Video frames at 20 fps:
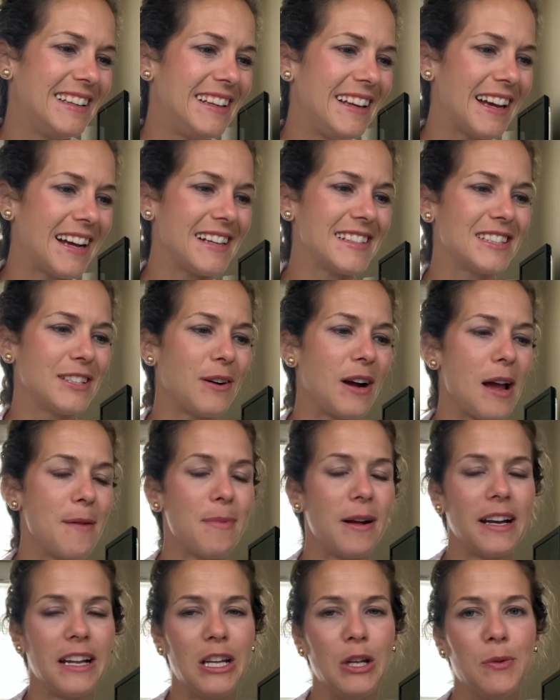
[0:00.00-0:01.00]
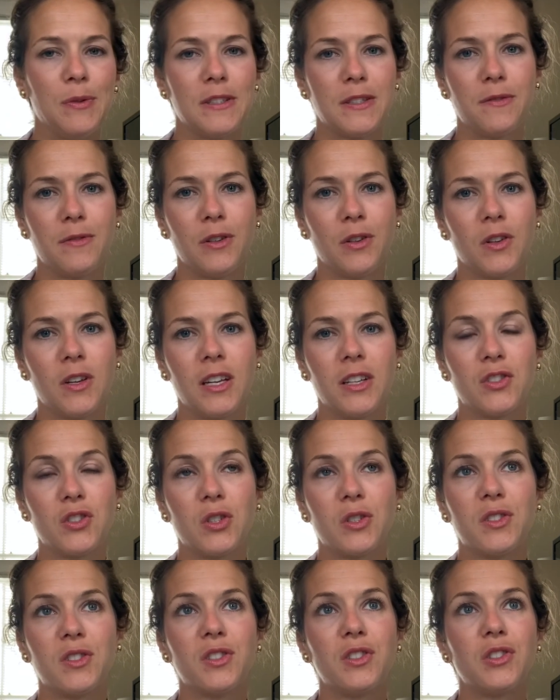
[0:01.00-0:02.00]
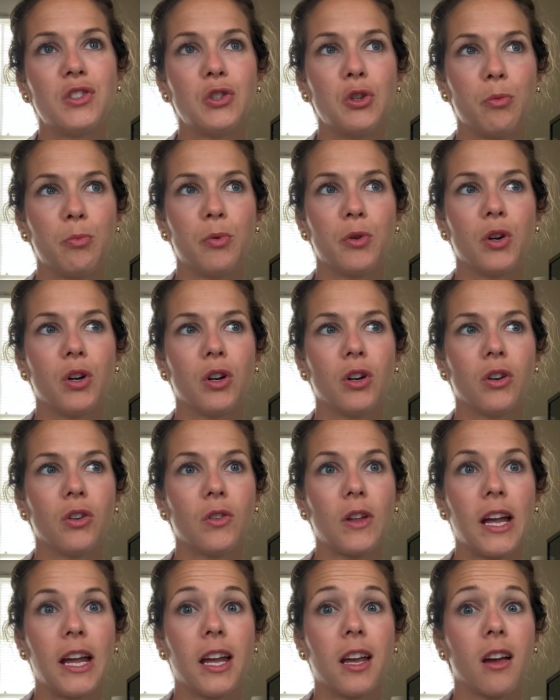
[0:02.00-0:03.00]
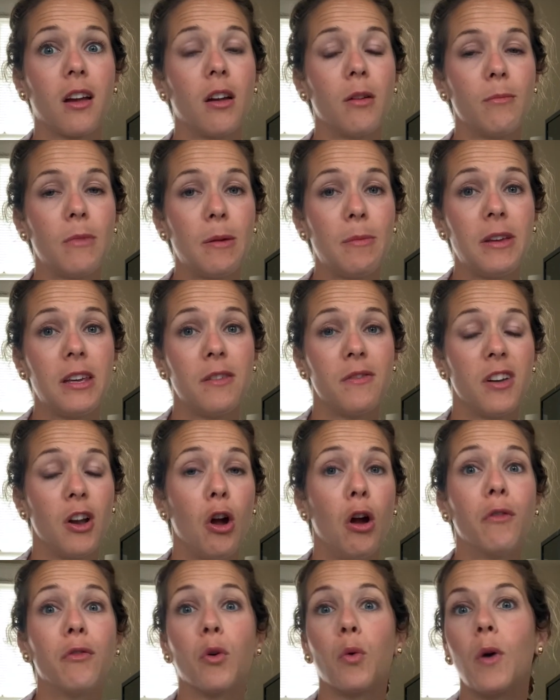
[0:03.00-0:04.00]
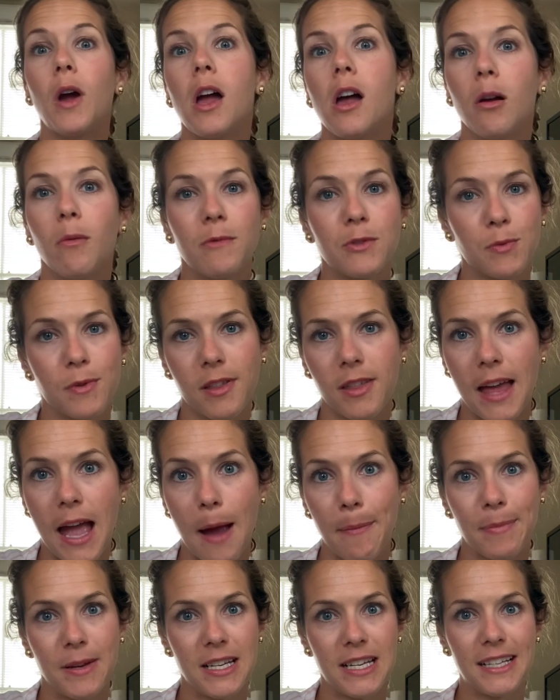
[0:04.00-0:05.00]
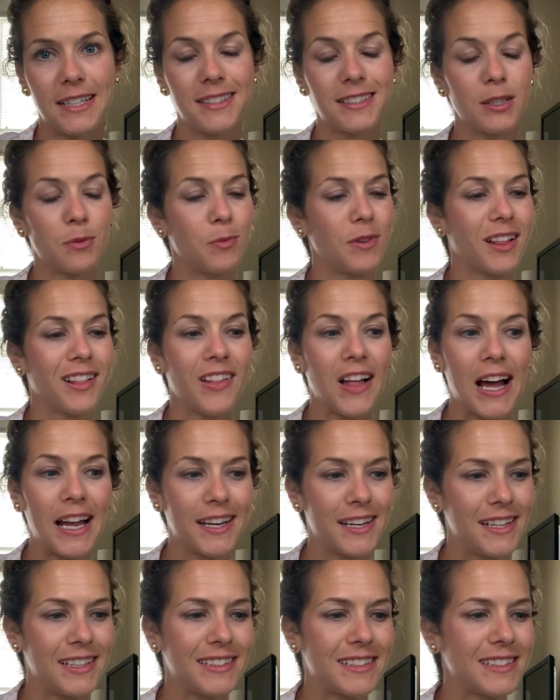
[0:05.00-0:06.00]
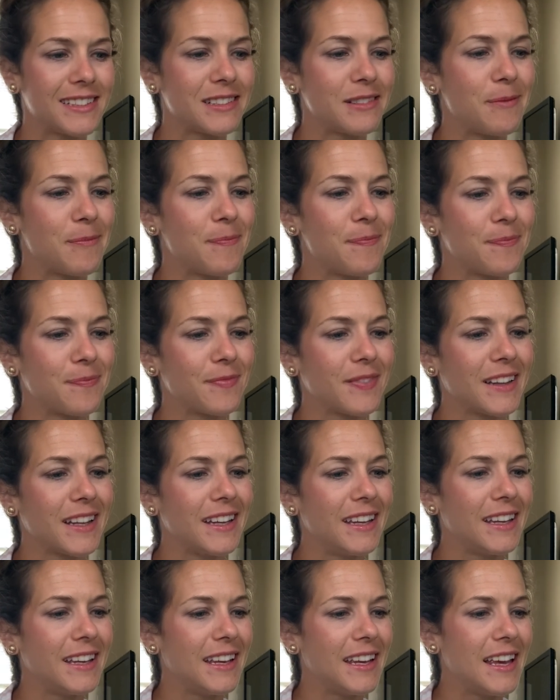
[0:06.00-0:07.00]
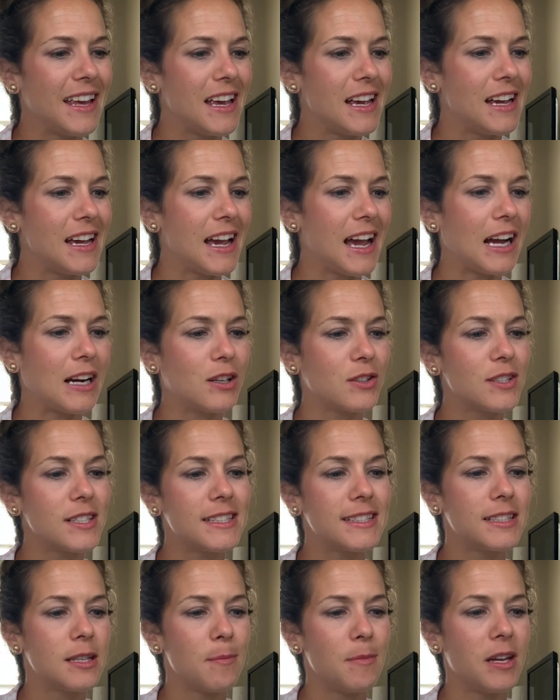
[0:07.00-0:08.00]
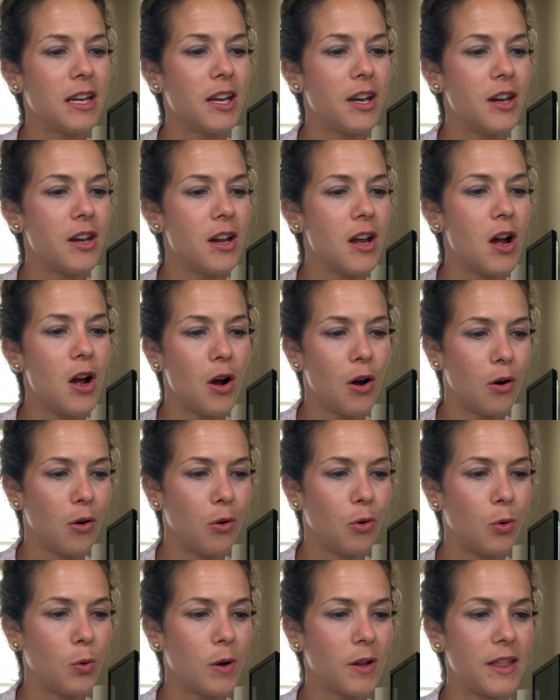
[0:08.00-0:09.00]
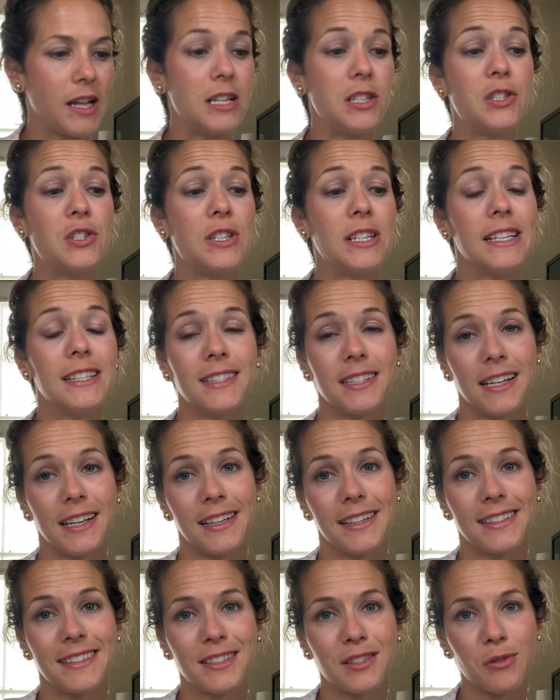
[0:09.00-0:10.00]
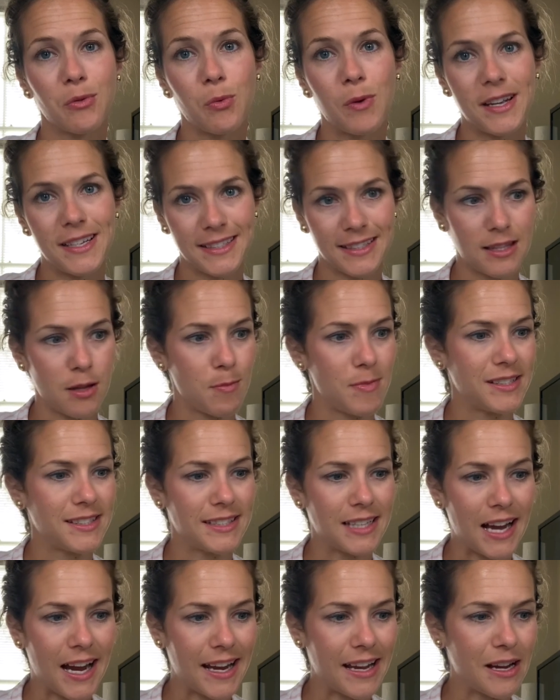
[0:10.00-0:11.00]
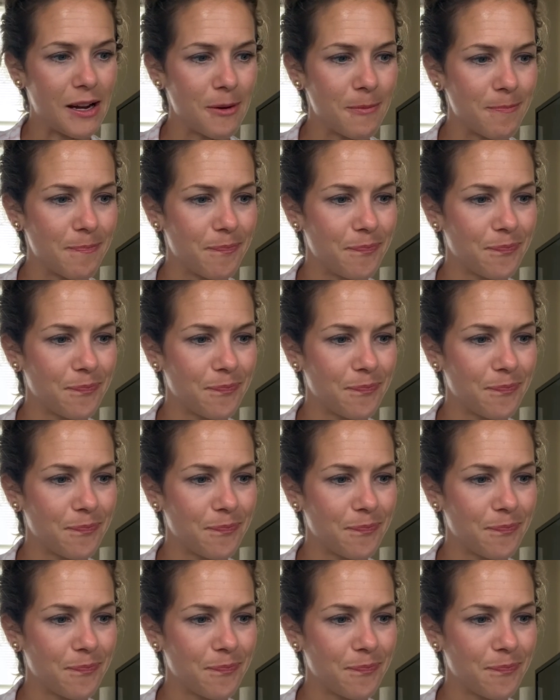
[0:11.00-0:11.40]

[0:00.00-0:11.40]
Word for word: yeah, so I bet he was feeling just super, like maybe even overwhelmed with happiness and with gladness. How did Simeon know that Jesus was the Messiah?